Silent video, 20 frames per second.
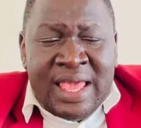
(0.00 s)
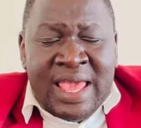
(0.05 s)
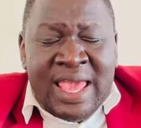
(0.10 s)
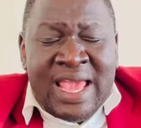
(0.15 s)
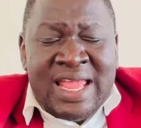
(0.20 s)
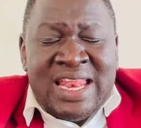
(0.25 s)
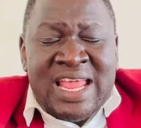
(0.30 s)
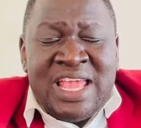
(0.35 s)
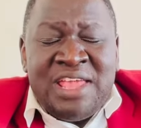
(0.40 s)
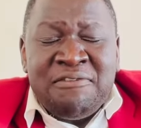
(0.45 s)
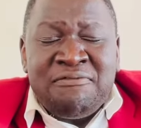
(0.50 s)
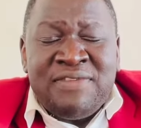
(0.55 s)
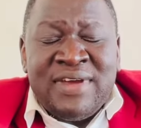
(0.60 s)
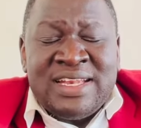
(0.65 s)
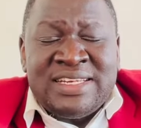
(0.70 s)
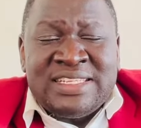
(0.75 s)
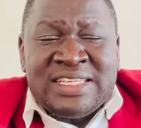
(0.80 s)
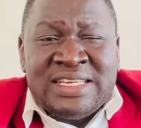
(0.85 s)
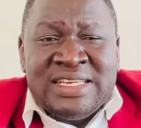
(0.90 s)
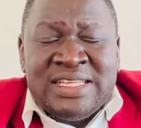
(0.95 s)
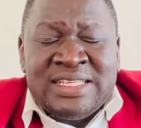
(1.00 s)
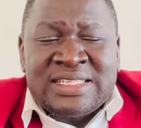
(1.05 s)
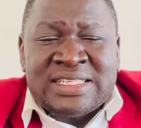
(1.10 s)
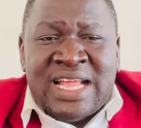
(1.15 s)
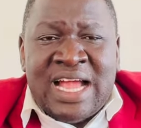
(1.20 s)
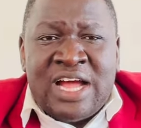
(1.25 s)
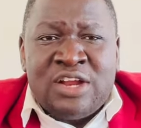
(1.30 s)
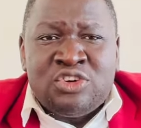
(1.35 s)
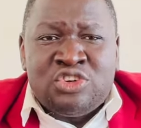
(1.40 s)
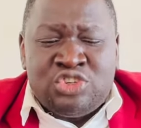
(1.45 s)
event in this
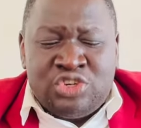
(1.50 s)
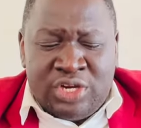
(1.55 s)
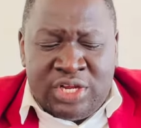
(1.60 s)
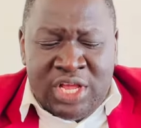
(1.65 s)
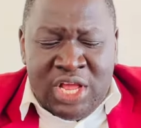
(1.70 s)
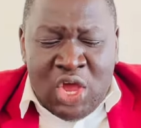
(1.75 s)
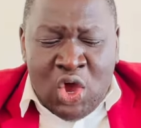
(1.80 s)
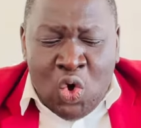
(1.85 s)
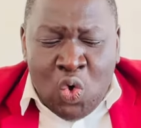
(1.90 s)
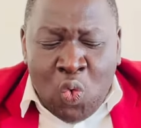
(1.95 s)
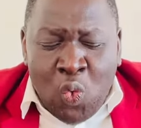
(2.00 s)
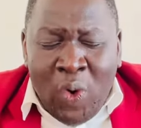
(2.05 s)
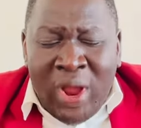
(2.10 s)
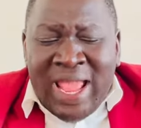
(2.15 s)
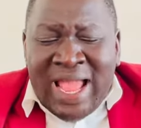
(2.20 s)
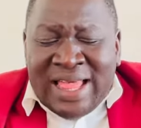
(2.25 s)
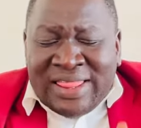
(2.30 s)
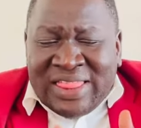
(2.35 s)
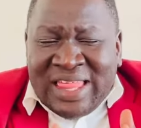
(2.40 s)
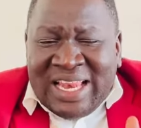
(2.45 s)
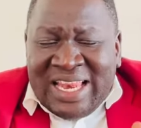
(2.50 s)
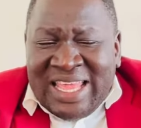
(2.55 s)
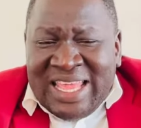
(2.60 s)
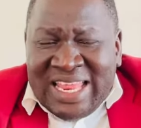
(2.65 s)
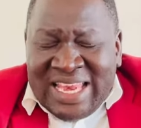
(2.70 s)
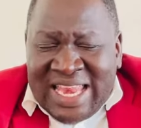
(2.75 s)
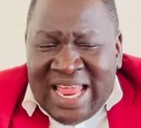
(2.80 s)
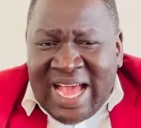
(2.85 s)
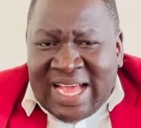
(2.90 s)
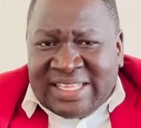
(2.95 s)
country where the
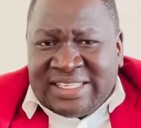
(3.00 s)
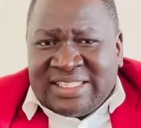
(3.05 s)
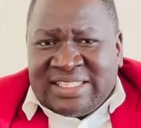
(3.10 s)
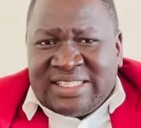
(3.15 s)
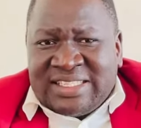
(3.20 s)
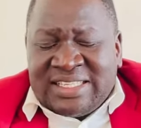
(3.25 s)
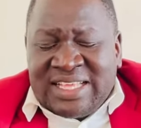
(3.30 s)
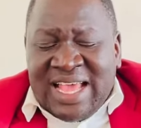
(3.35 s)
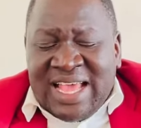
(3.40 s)
leaders